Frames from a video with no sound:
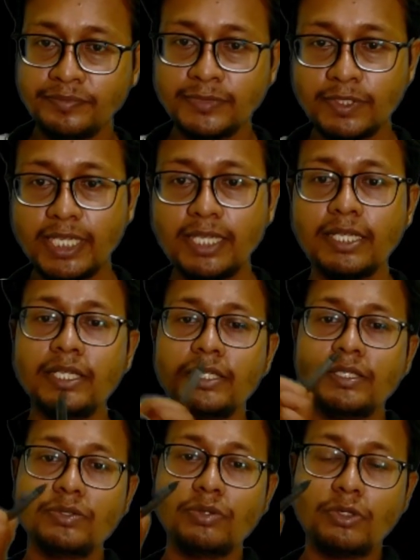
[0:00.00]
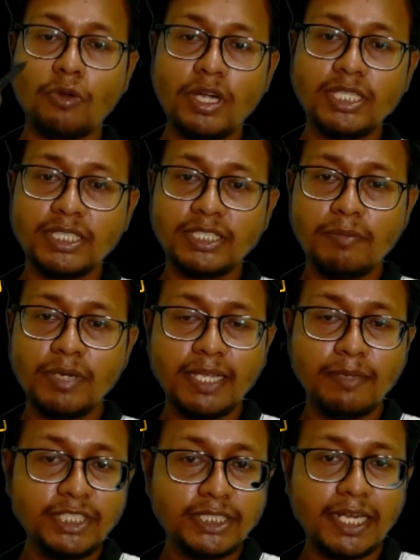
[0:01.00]
Okay, so torque is nothing but
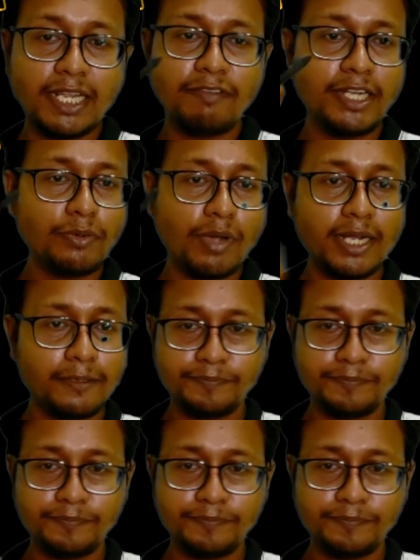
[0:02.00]
mg sin alpha into r.